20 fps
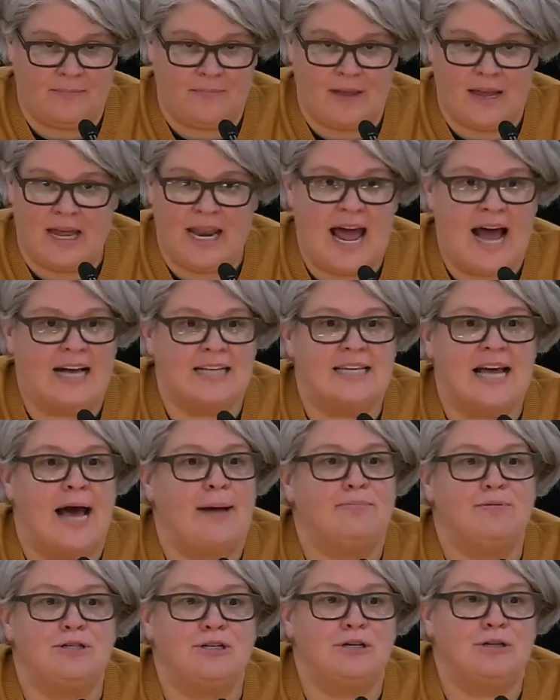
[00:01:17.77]
It has
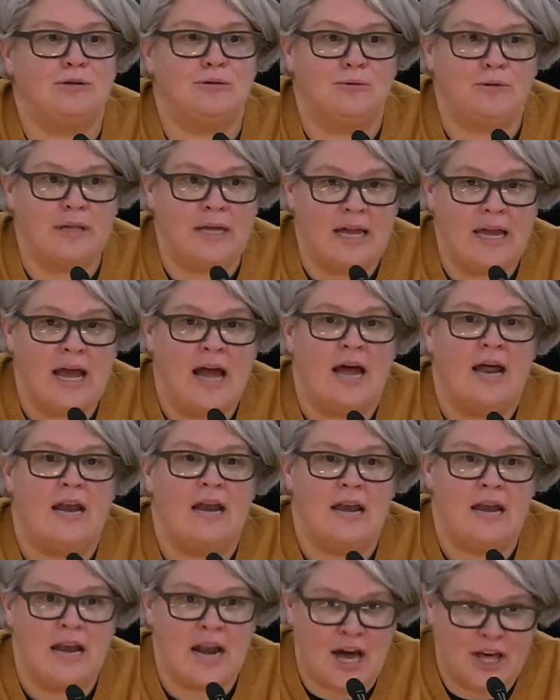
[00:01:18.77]
absolutely
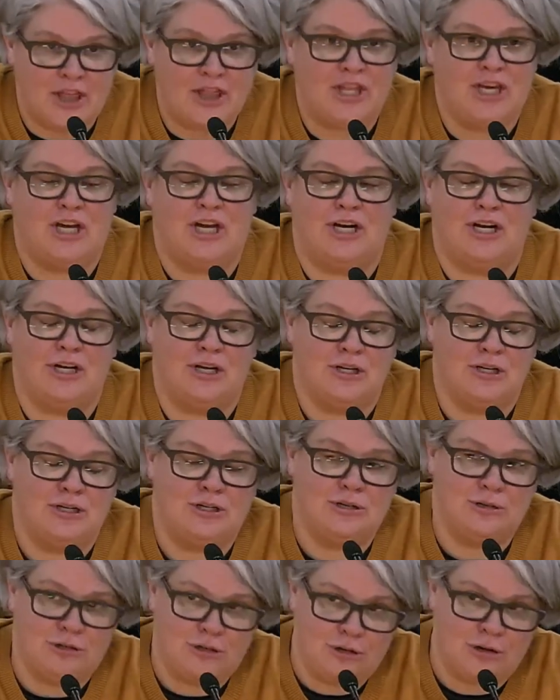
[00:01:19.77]
nothing
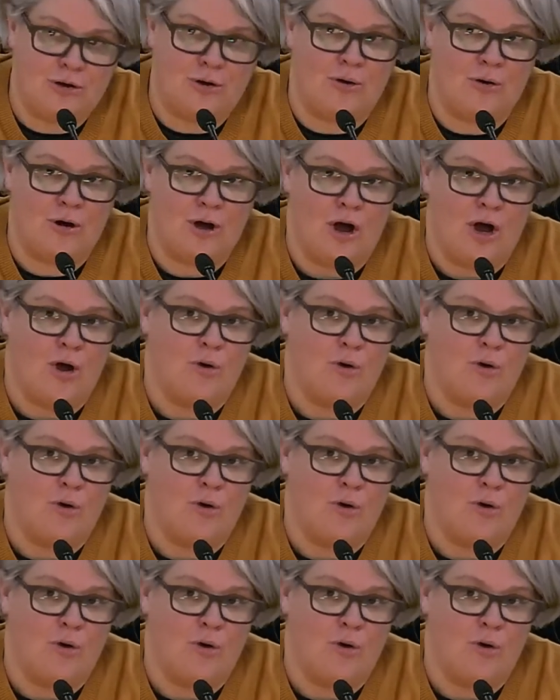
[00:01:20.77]
to do